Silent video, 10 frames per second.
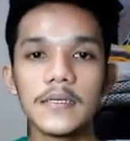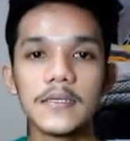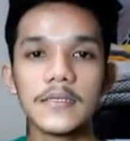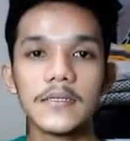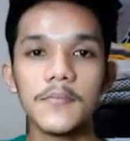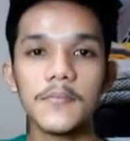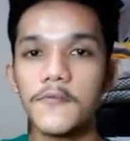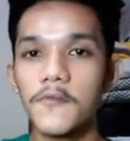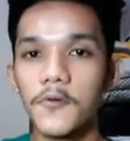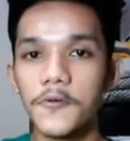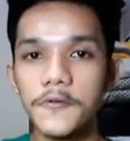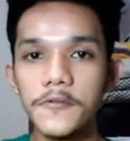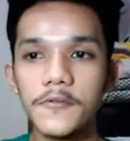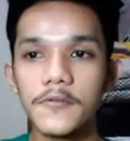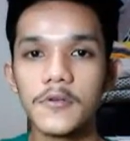is number
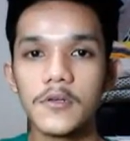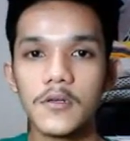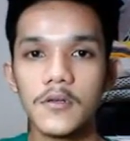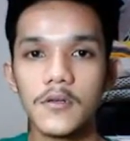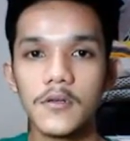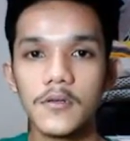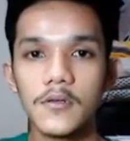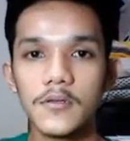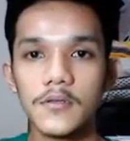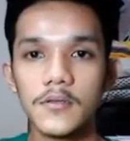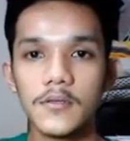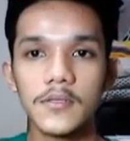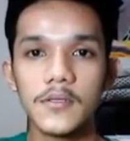4. It's